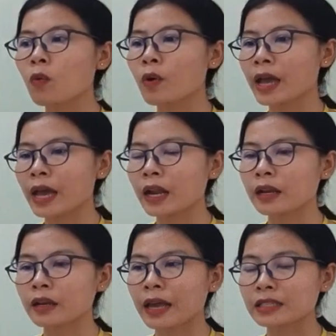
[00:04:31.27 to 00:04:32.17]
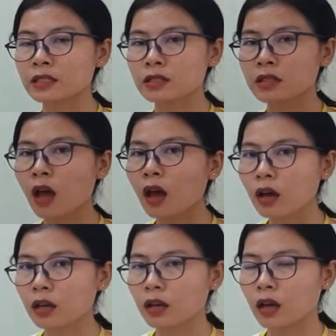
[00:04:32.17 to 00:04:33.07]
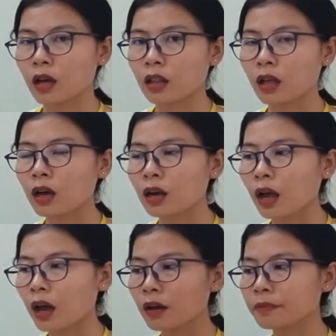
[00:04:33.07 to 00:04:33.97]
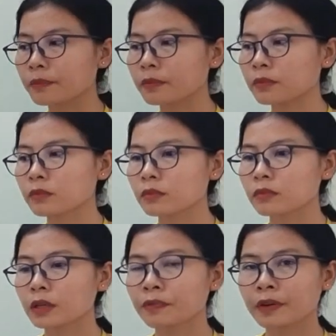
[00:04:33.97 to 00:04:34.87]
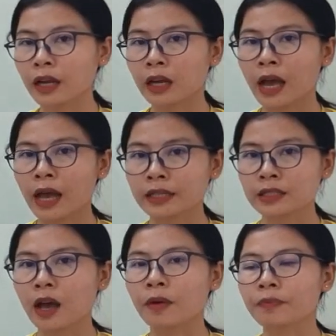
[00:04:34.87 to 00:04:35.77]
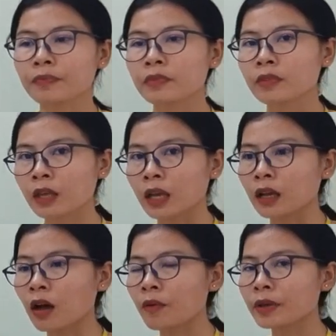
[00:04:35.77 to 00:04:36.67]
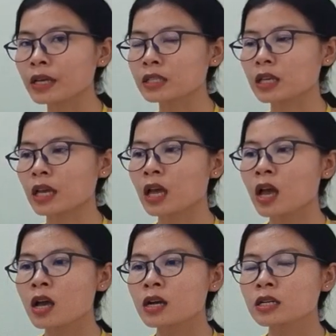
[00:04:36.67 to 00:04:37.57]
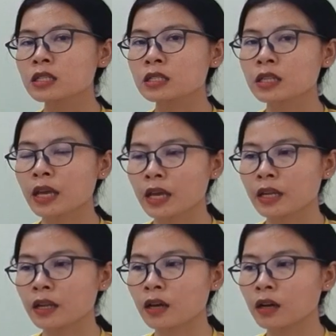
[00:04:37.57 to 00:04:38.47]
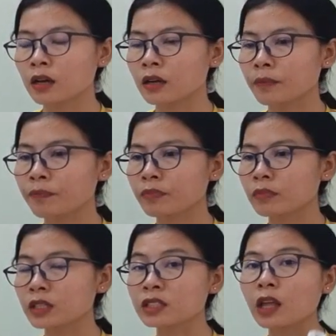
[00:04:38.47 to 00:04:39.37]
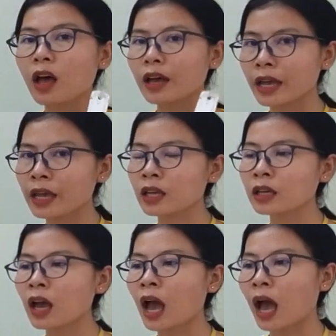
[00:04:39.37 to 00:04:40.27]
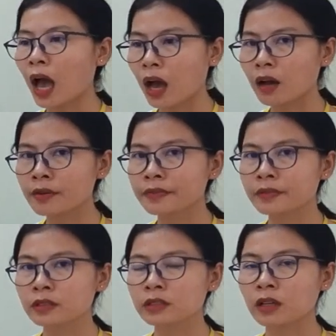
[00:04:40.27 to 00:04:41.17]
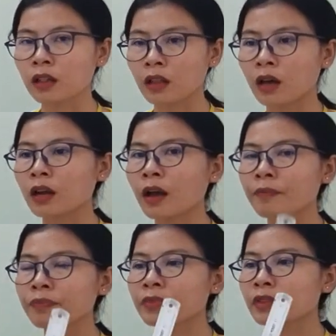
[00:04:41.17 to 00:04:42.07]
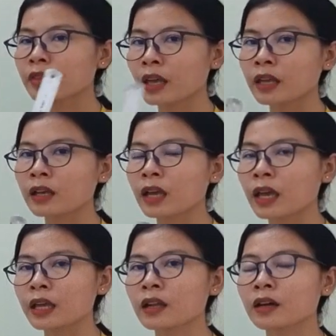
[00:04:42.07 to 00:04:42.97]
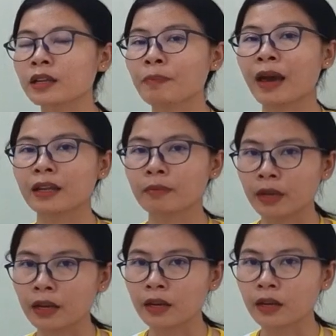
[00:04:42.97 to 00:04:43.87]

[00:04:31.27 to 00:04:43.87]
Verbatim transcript: where they stock a lot of different kinds of thing, or we can say that uh, the stocking of a lot of things in a department